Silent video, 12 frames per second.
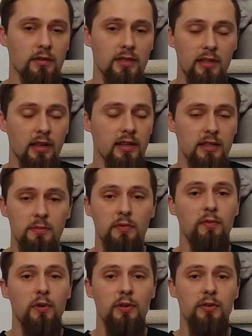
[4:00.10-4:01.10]
slice
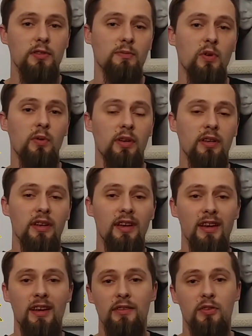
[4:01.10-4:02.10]
before you can smoke it.
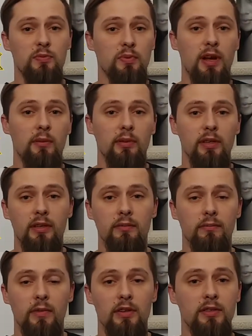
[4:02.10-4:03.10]
There's probably
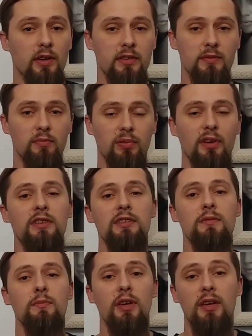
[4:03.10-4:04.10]
a dozen
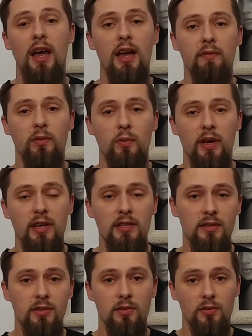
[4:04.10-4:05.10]
plus MacGyver
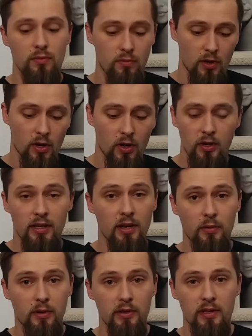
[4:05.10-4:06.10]
ways to
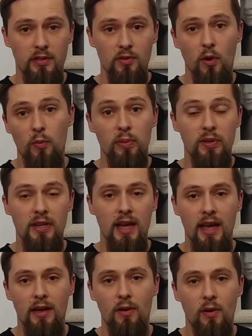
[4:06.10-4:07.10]
get one of these opened
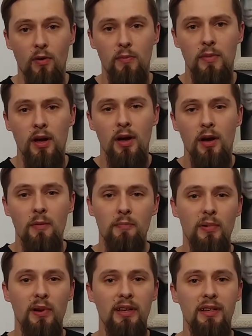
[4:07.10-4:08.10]
at home,
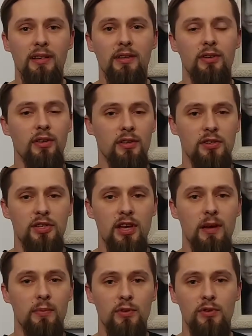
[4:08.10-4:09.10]
but you're in the
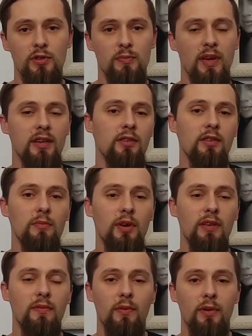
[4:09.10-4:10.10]
shop, you just paid good
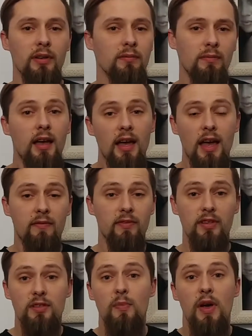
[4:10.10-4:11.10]
money for it. Have
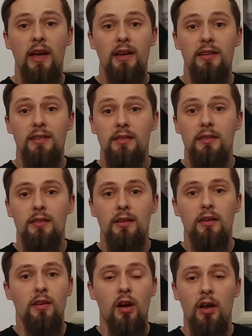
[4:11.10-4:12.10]
the tobacconist
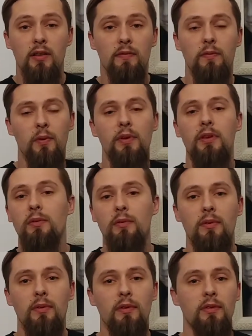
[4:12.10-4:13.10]
cut it for you.
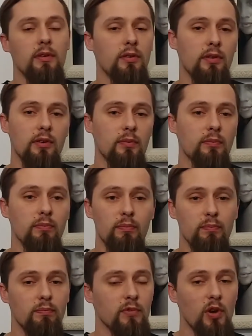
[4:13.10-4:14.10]
They're going to
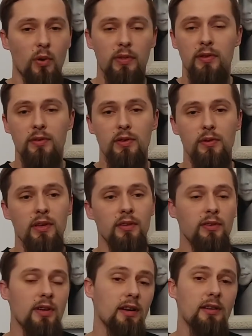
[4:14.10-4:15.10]
know what they're doing,
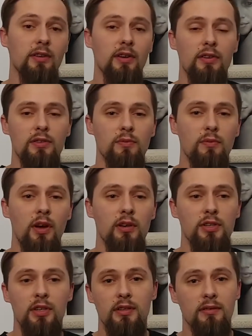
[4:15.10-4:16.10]
they're not going to cut too
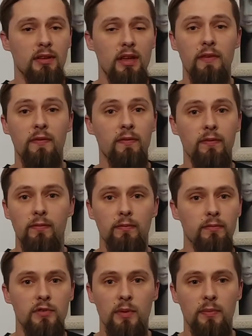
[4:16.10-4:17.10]
much, and if
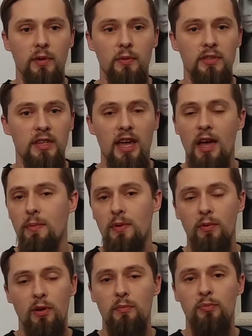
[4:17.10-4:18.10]
something was to happen
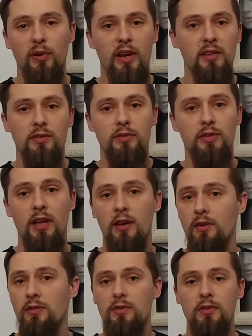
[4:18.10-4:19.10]
where it breaks or
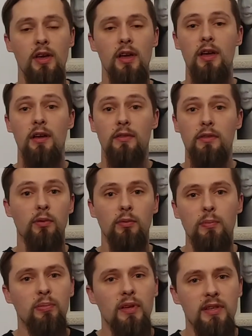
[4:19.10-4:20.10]
tears, they'll
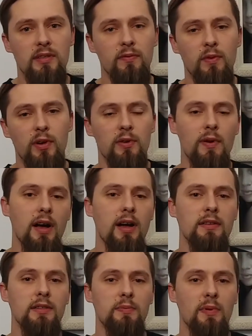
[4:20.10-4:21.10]
replace it for you
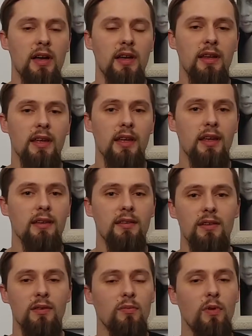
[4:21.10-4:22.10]
on spot, and
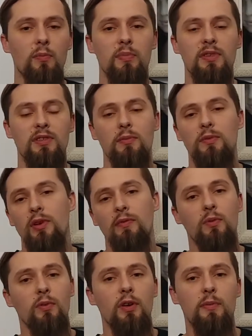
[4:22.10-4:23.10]
it won't be something you have
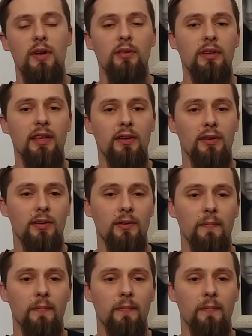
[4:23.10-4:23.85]
to worry about later.